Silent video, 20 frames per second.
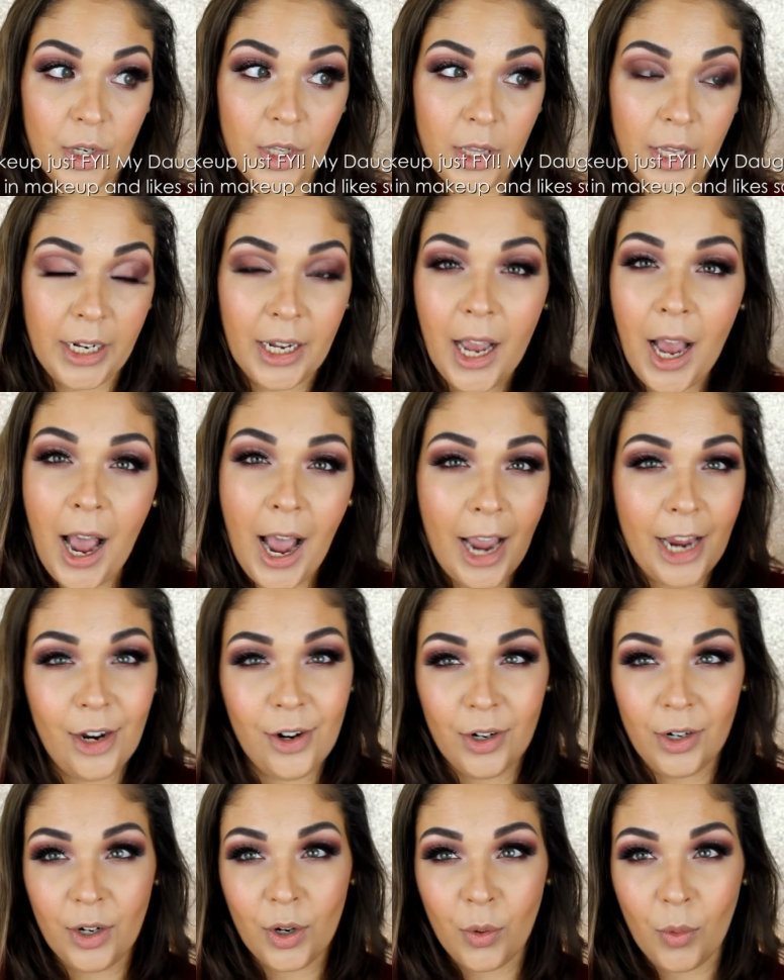like a
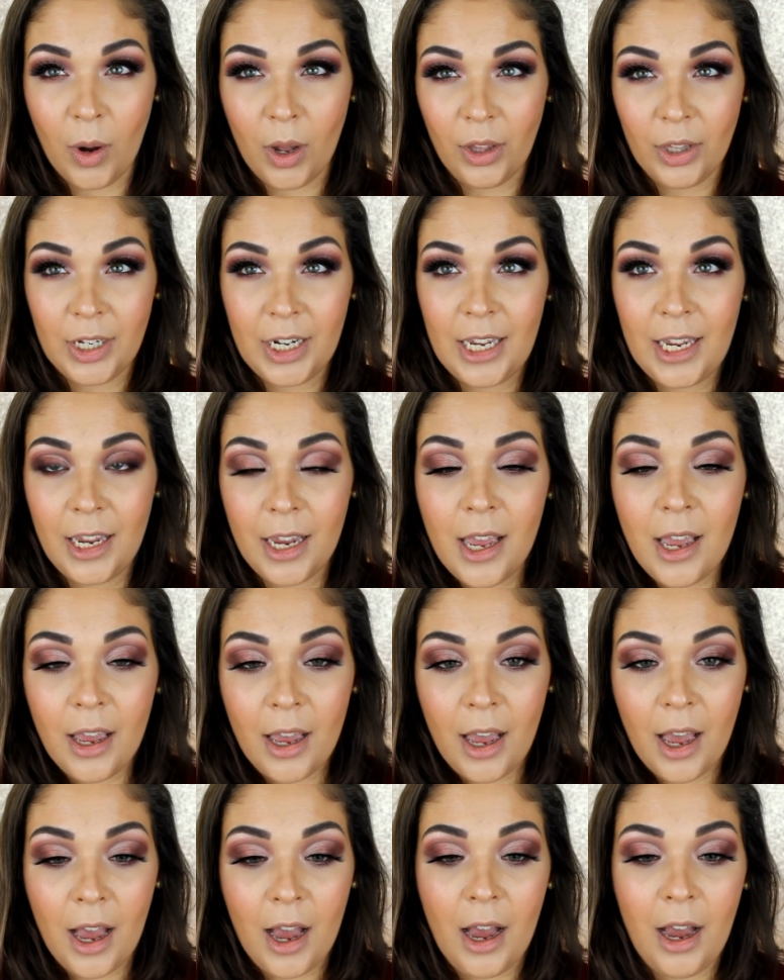higher quality.
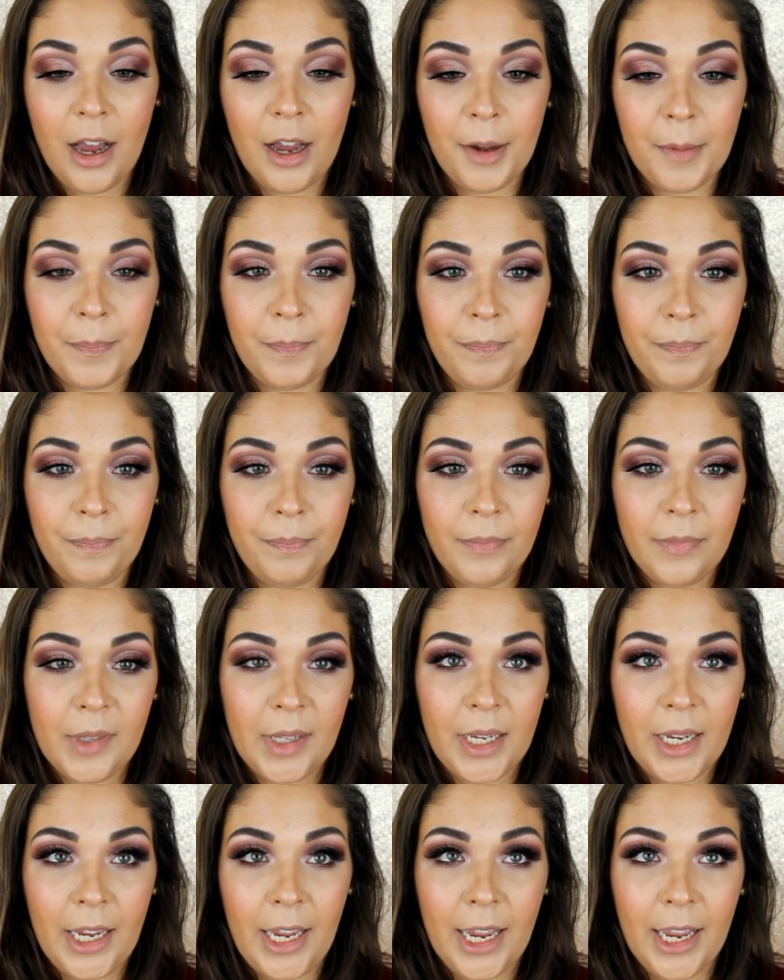Um,
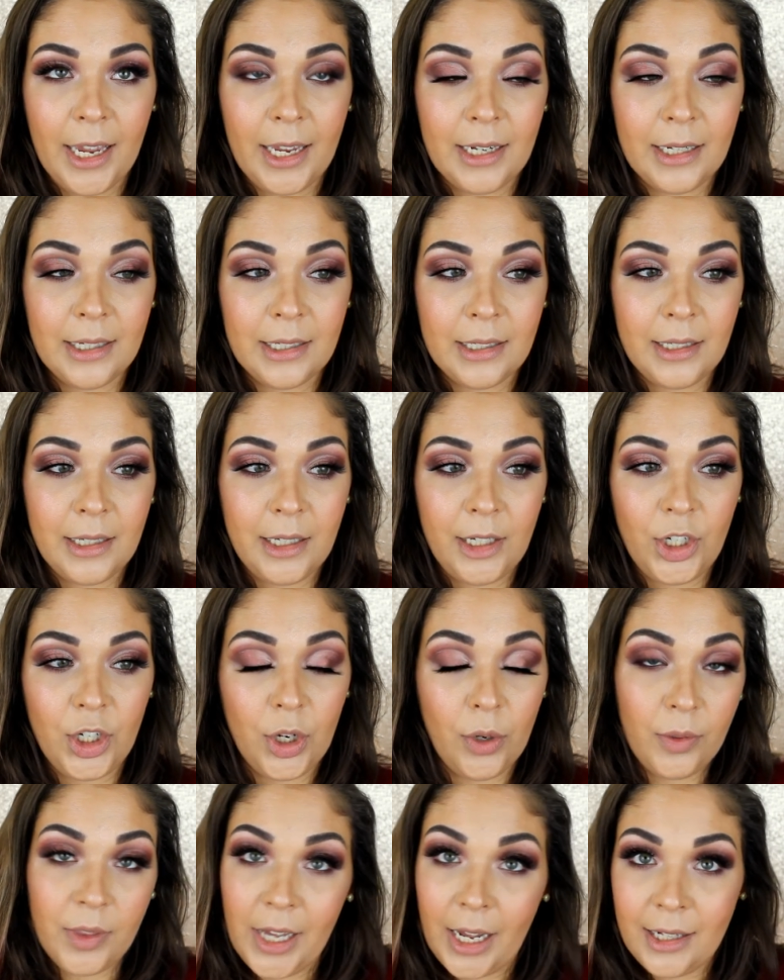And you
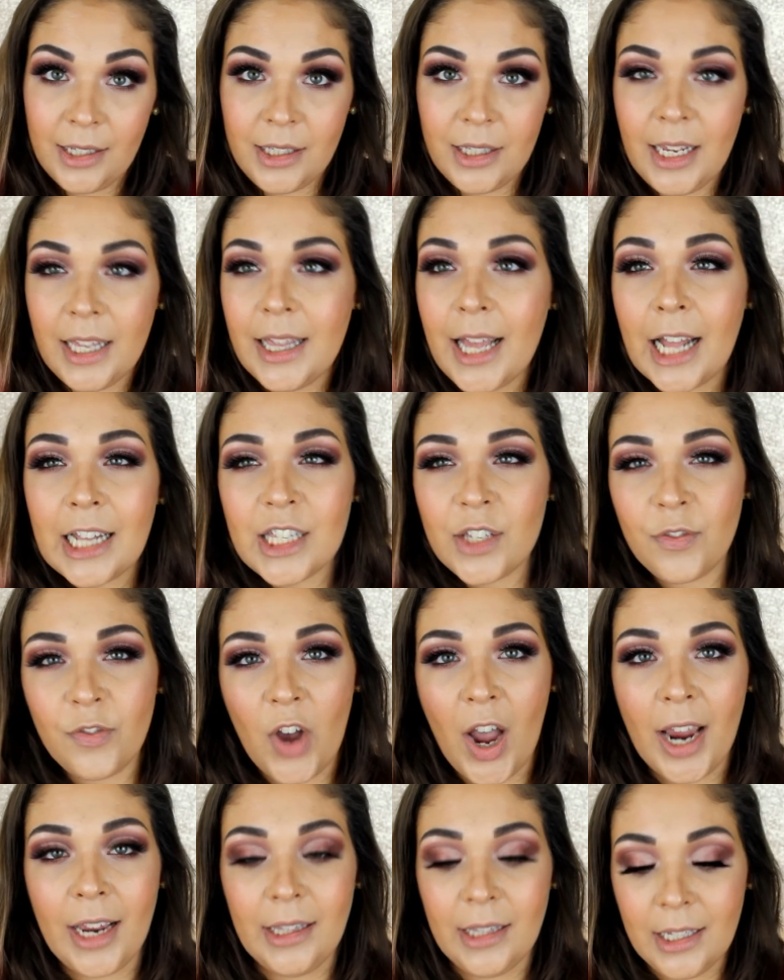know, that's, and that's
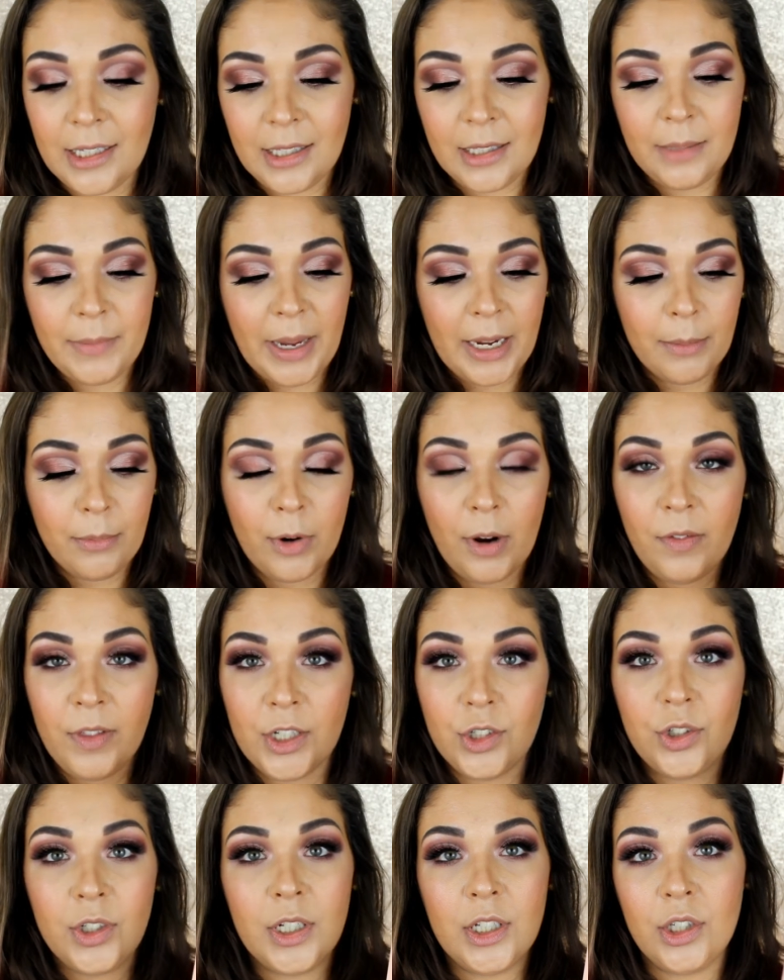fine. This Makeup
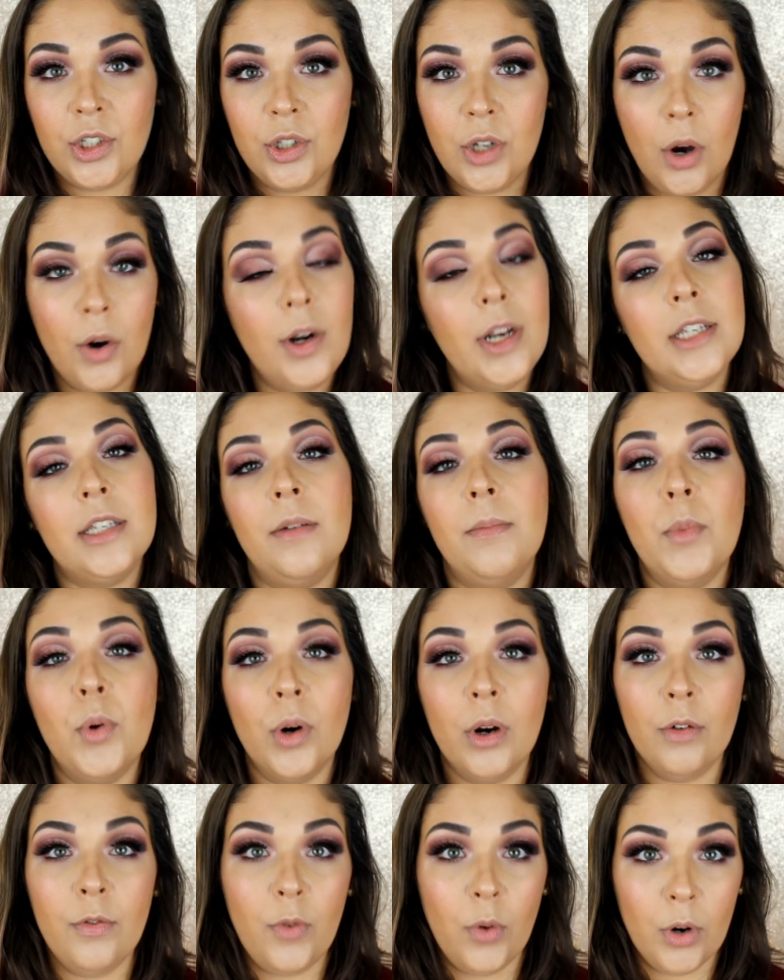Revolution is known as a
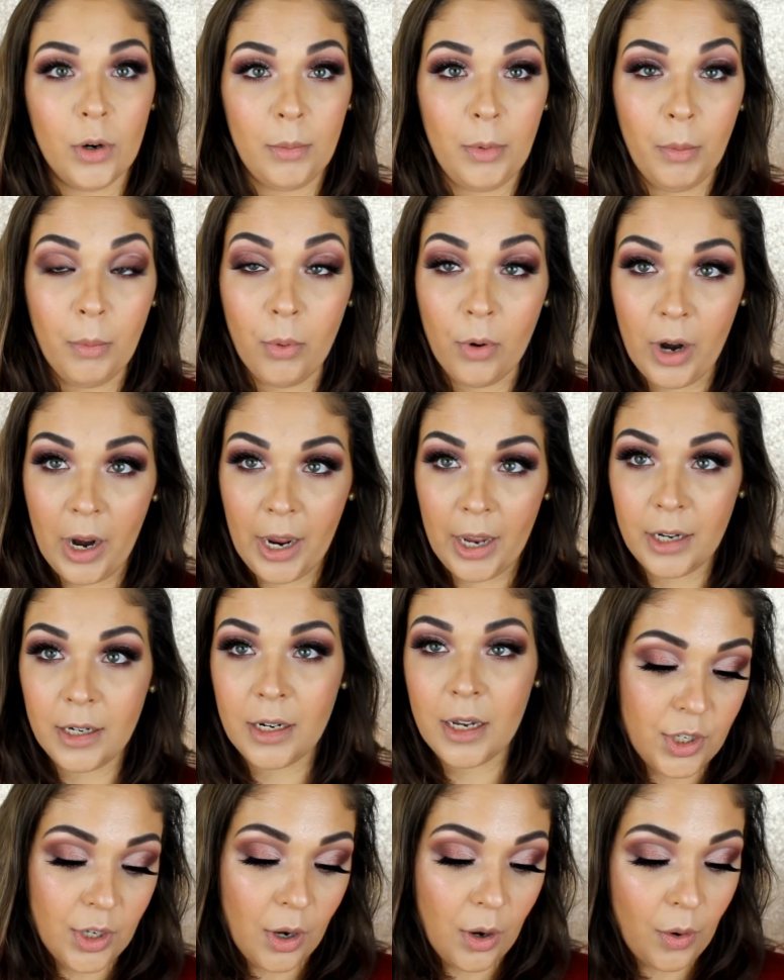more affordable
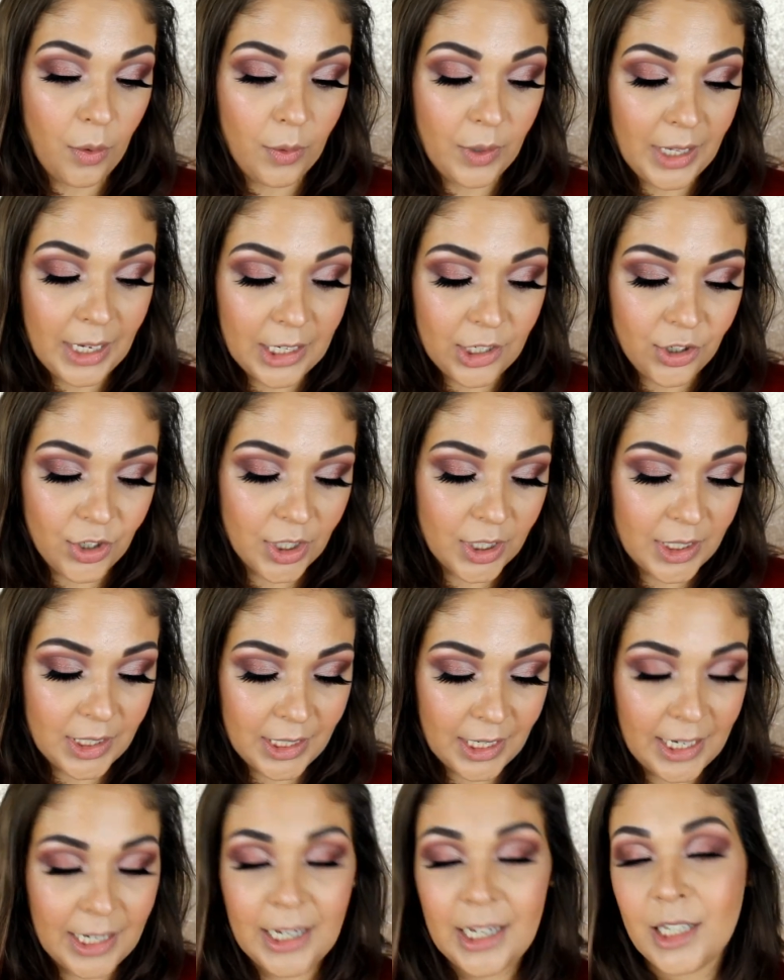brand. So it's just,
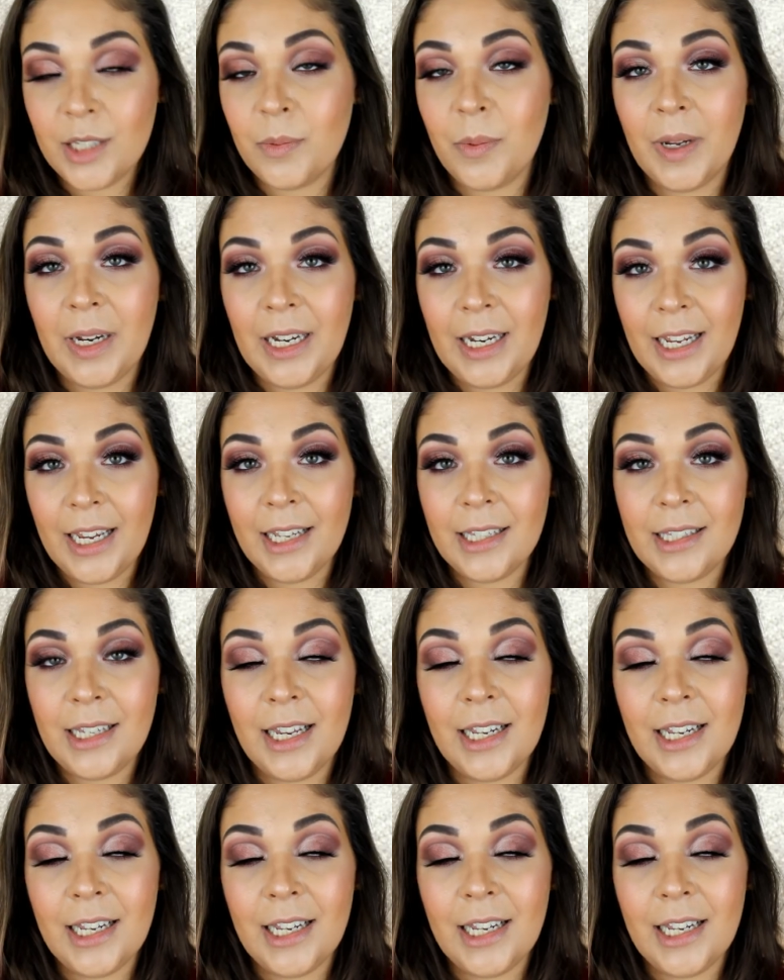it is what it is.